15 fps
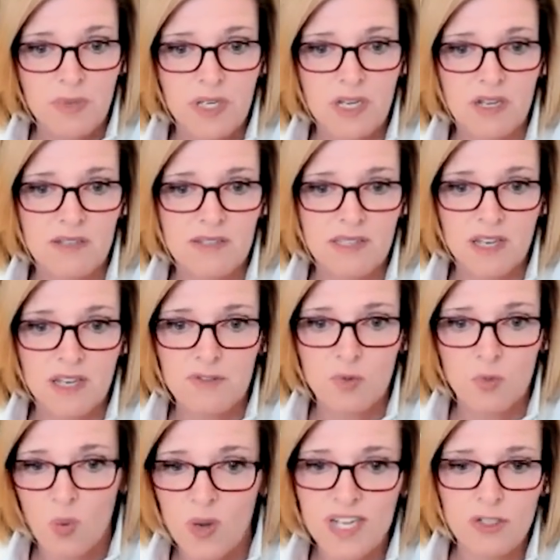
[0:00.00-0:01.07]
because life's
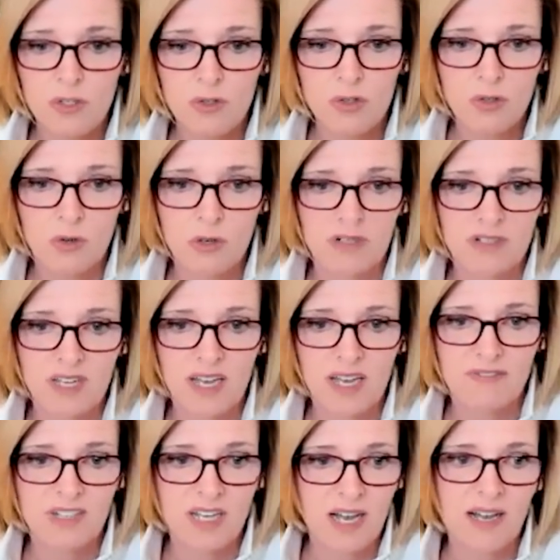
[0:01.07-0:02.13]
way too short to
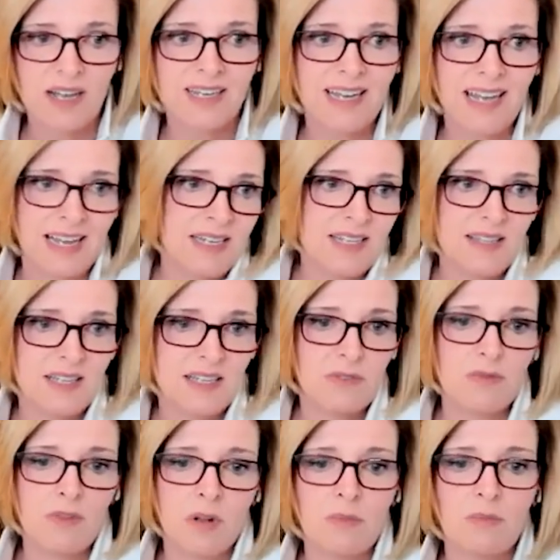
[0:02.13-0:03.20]
have to hide anything
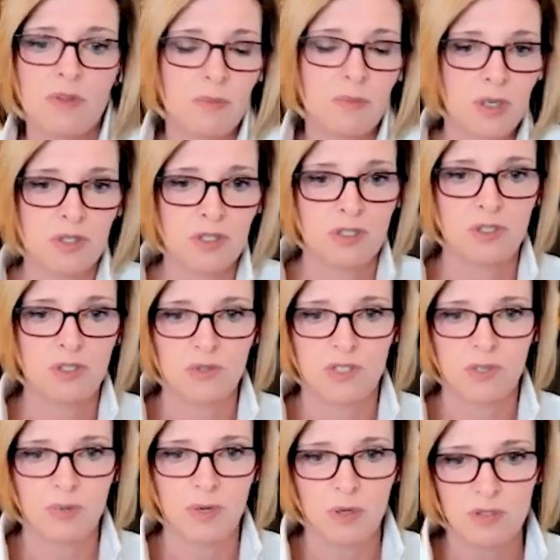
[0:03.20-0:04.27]
from the person who's
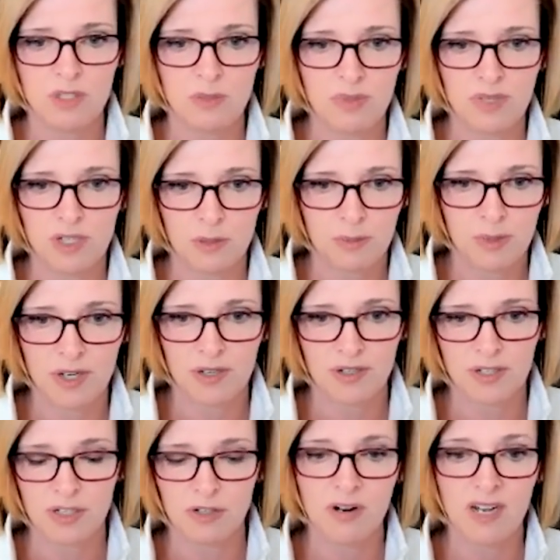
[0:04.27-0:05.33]
supposed to be your
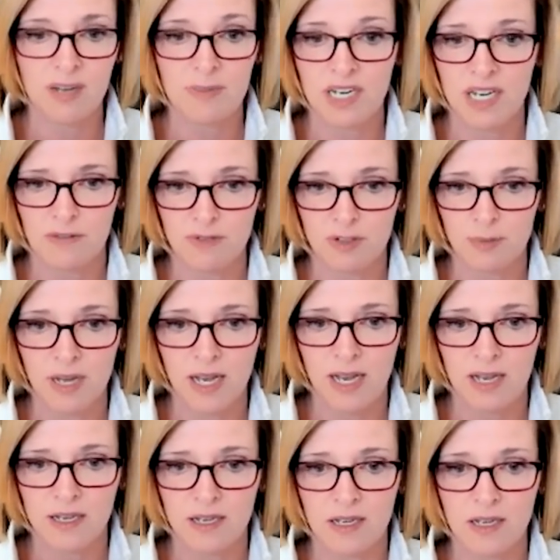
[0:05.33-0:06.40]
partner in crime and have your
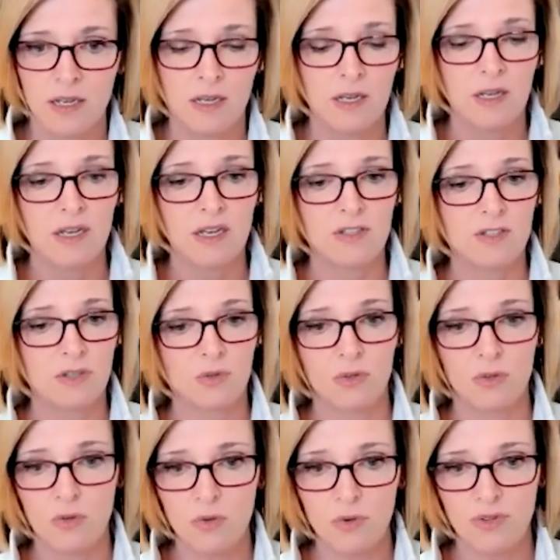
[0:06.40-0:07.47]
back. And so
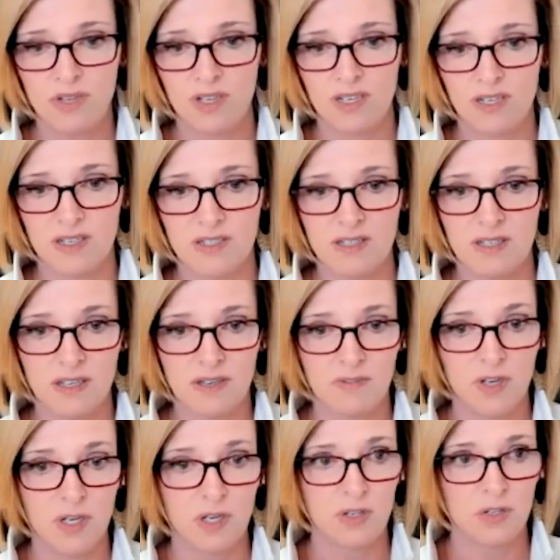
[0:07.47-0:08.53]
the cool thing is,
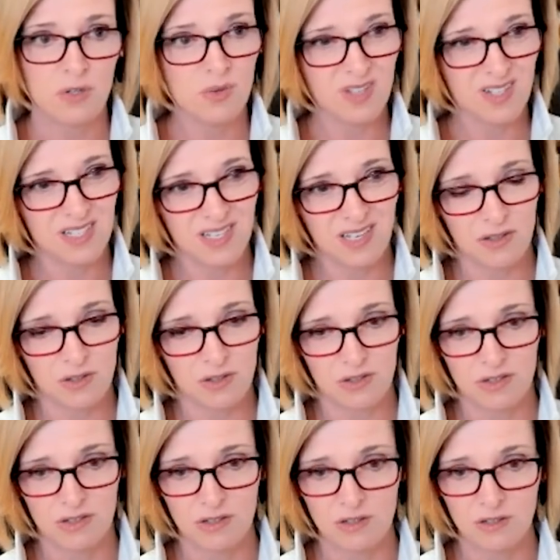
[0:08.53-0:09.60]
if you can tell
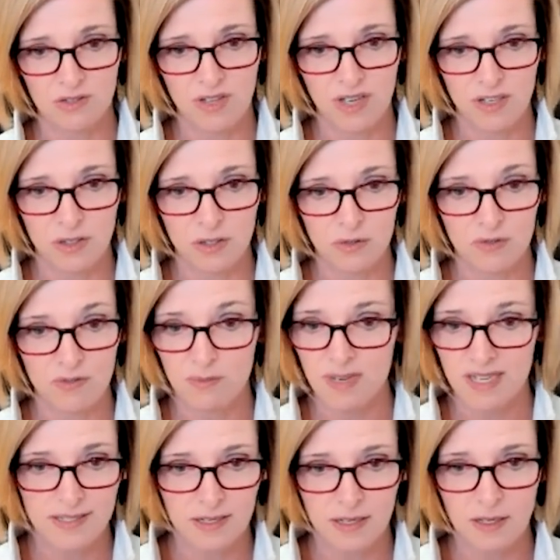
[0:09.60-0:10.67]
her that you've
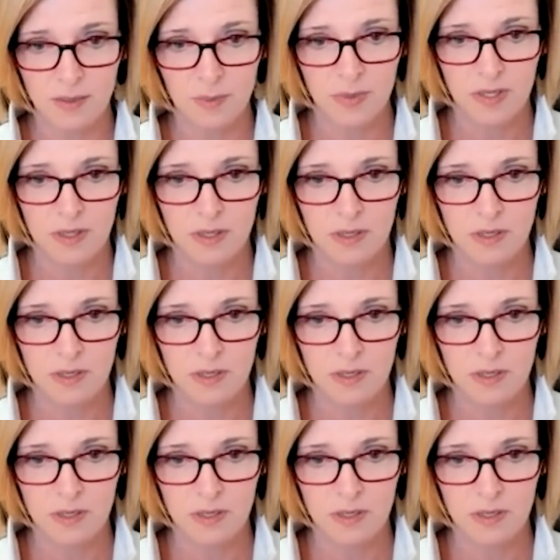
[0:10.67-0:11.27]
messed up,